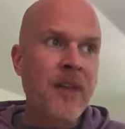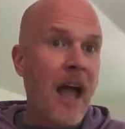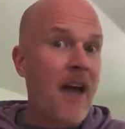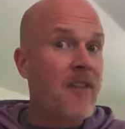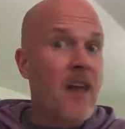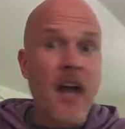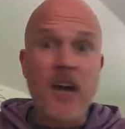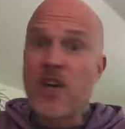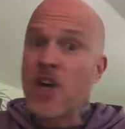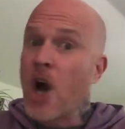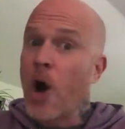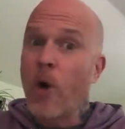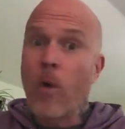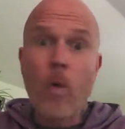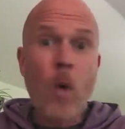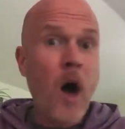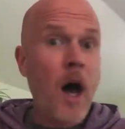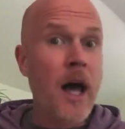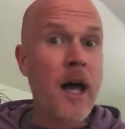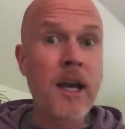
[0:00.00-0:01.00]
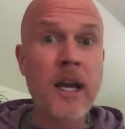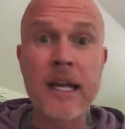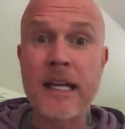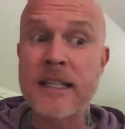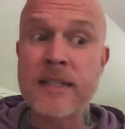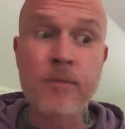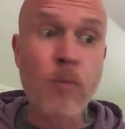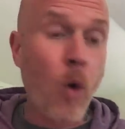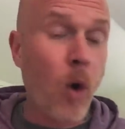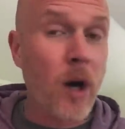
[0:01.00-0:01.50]
and that no one
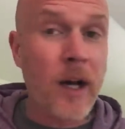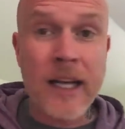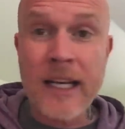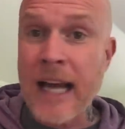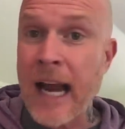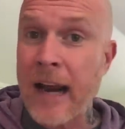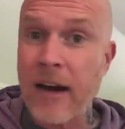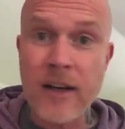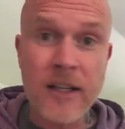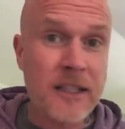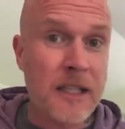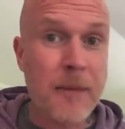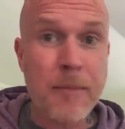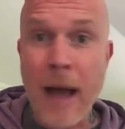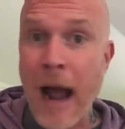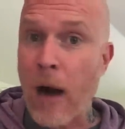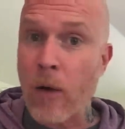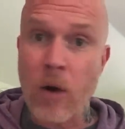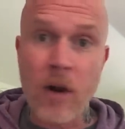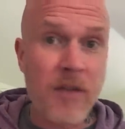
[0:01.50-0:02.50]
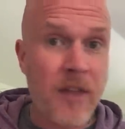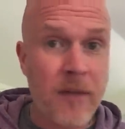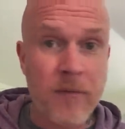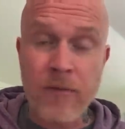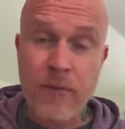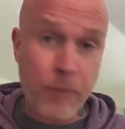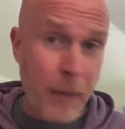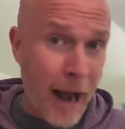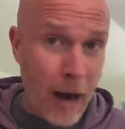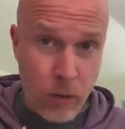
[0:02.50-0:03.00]
is more inherently power
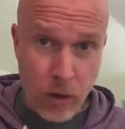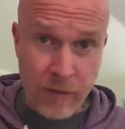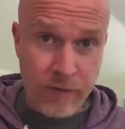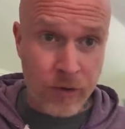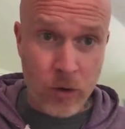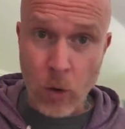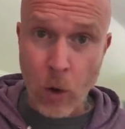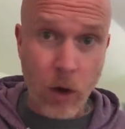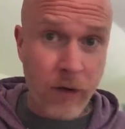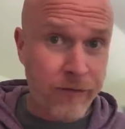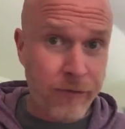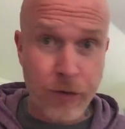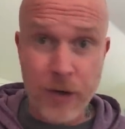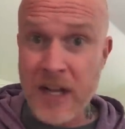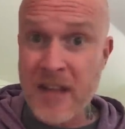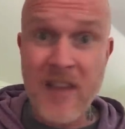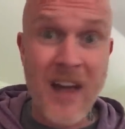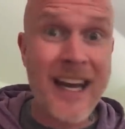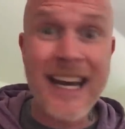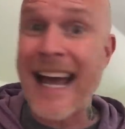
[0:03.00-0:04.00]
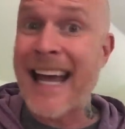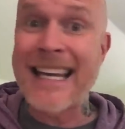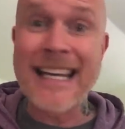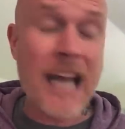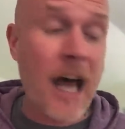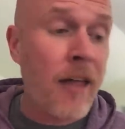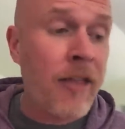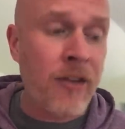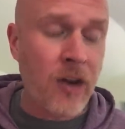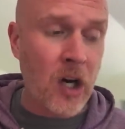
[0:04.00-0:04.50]
powerful or free than
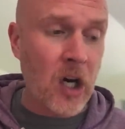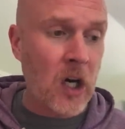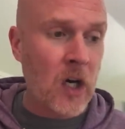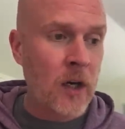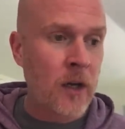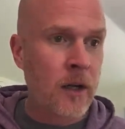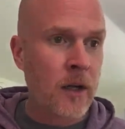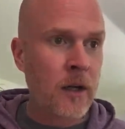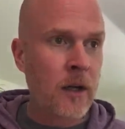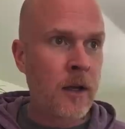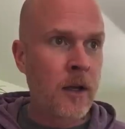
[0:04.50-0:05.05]
another,